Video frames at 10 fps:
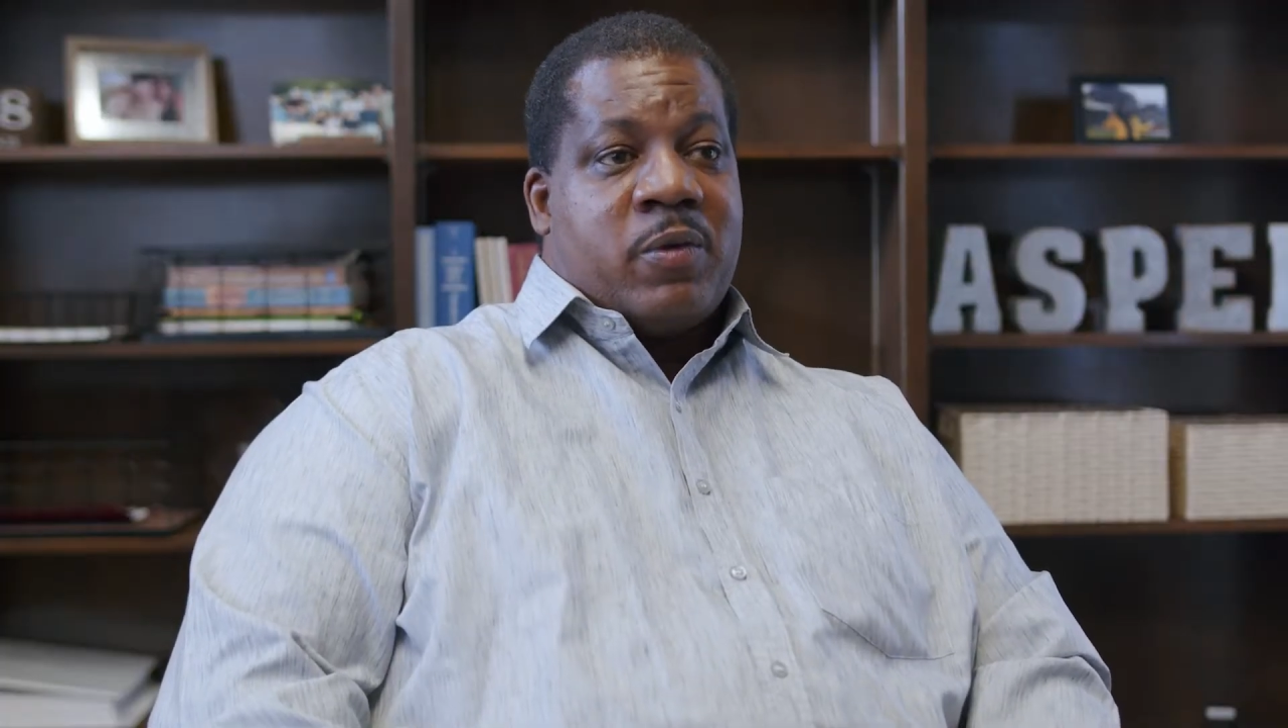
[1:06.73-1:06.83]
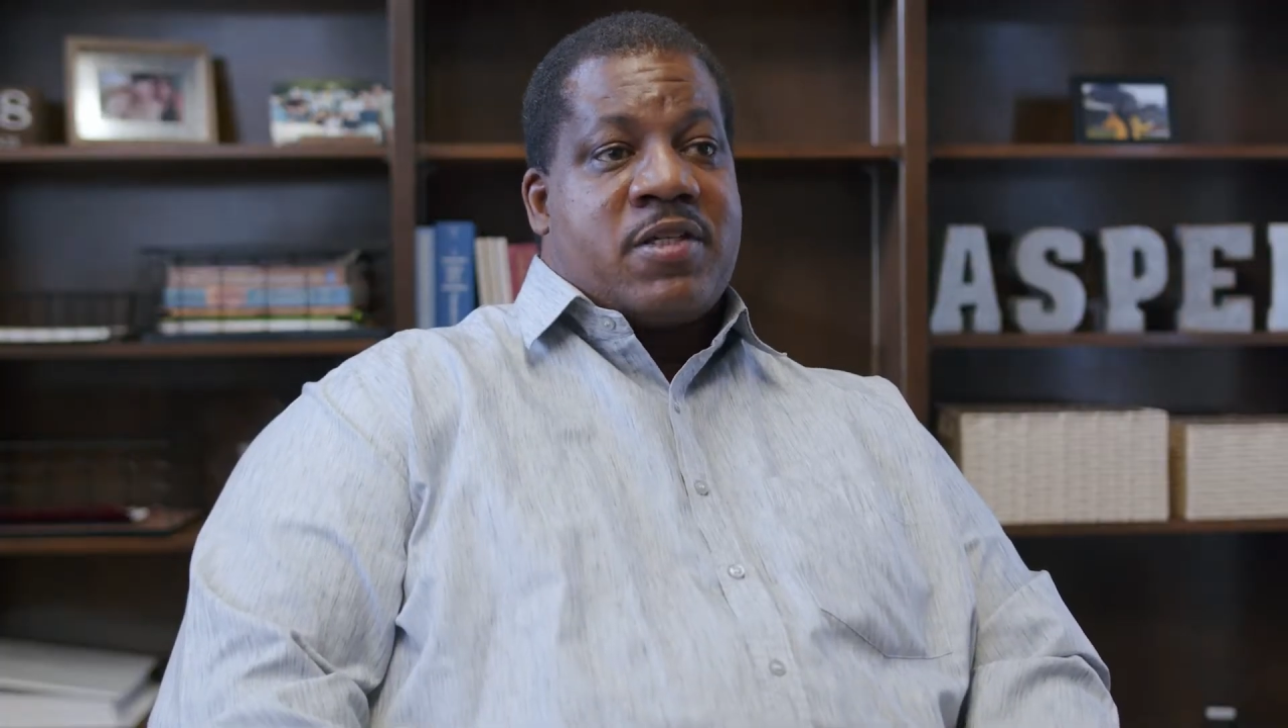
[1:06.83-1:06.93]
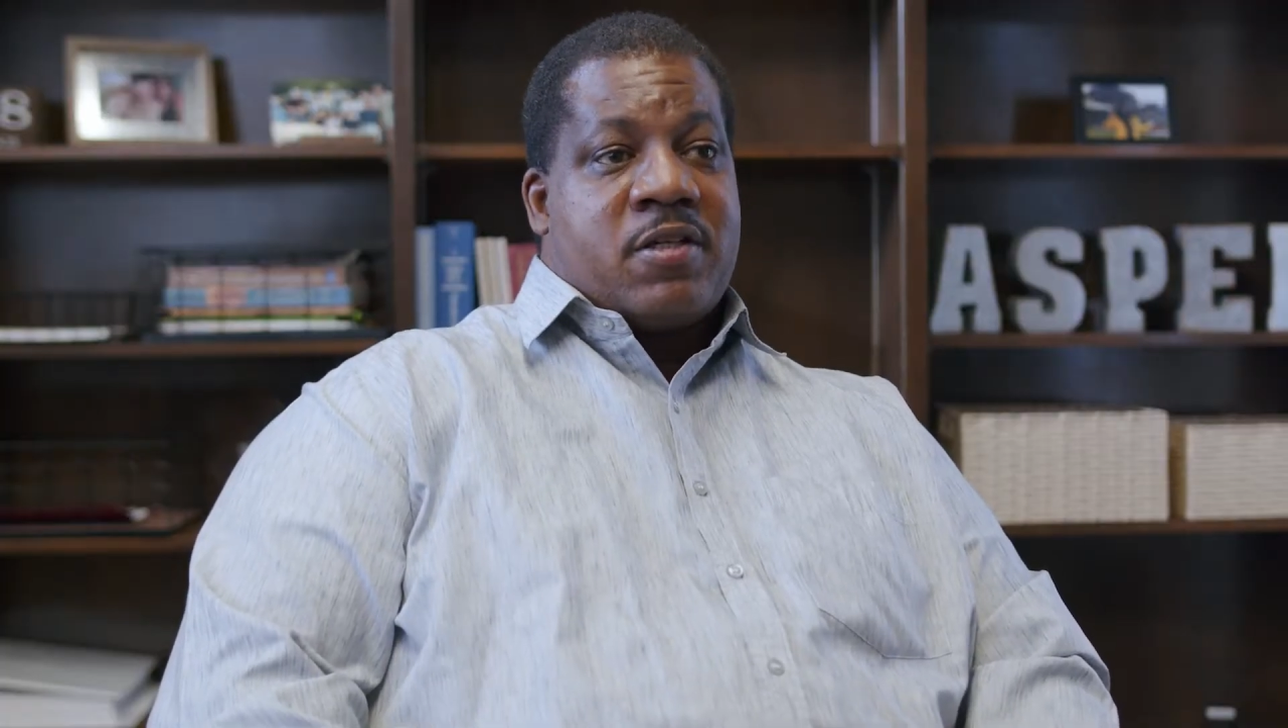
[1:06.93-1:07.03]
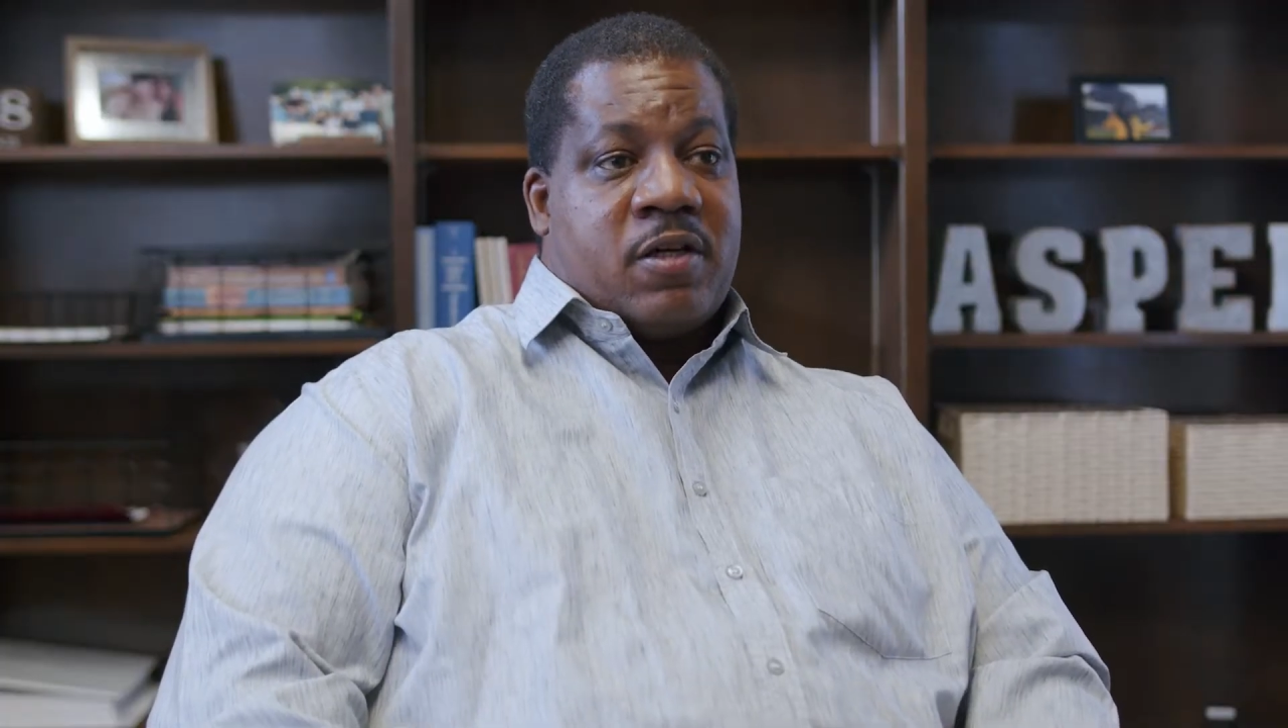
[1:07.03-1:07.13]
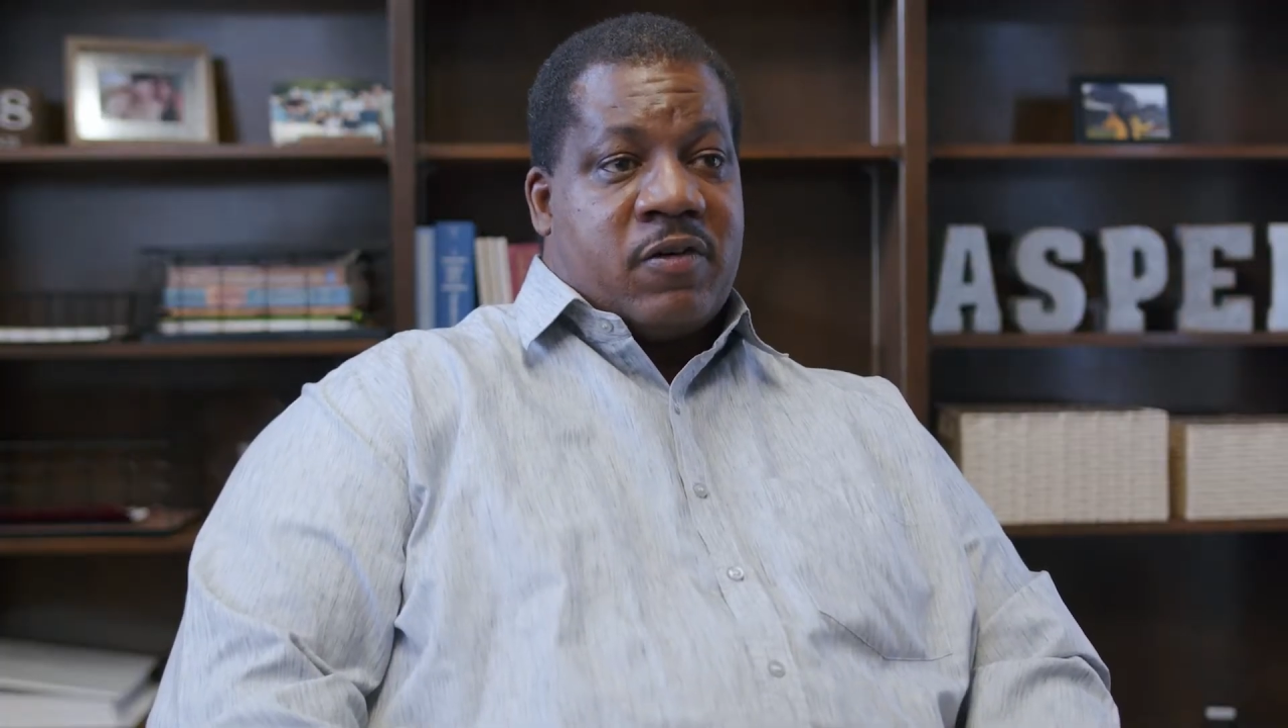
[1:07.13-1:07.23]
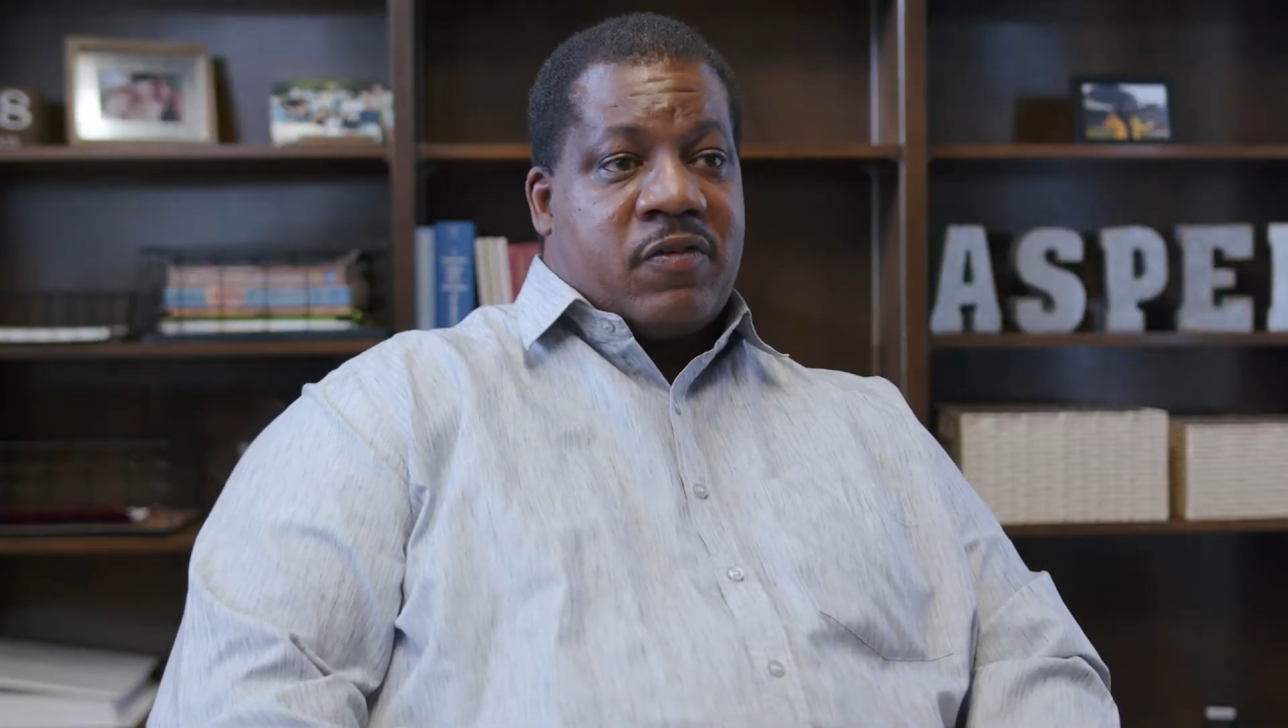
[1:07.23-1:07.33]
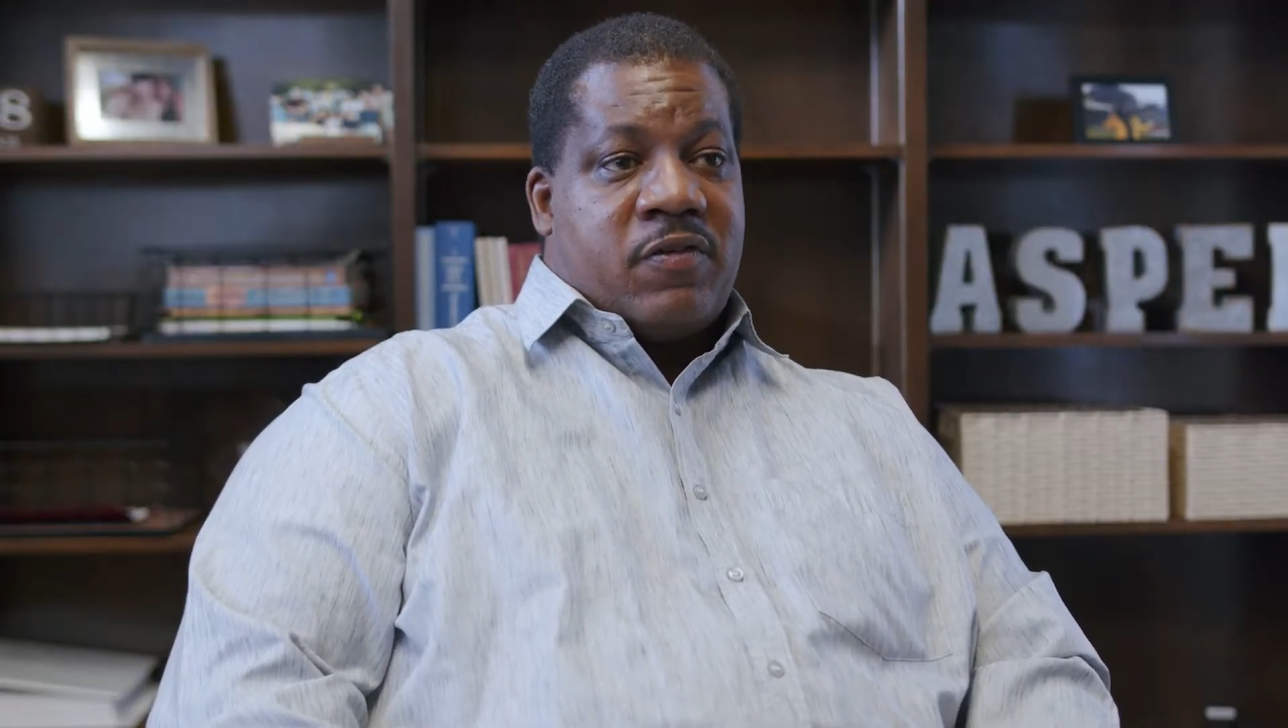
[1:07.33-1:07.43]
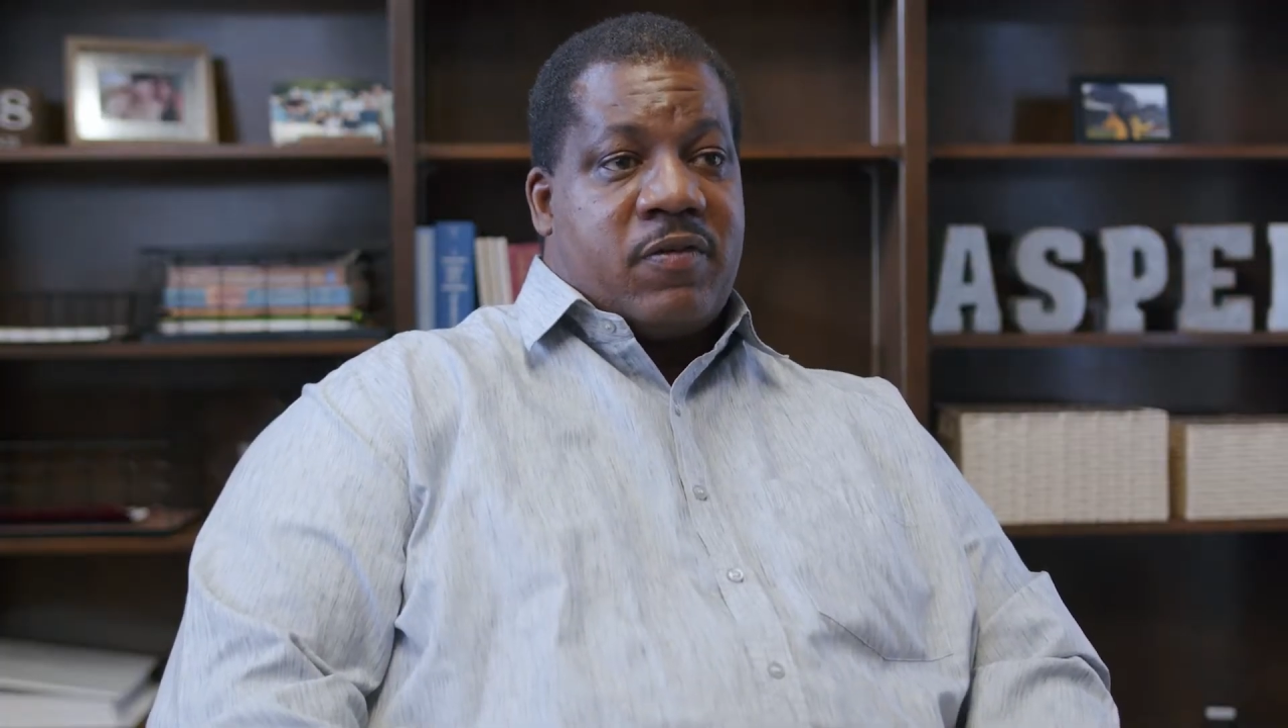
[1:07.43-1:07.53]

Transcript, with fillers: we serve,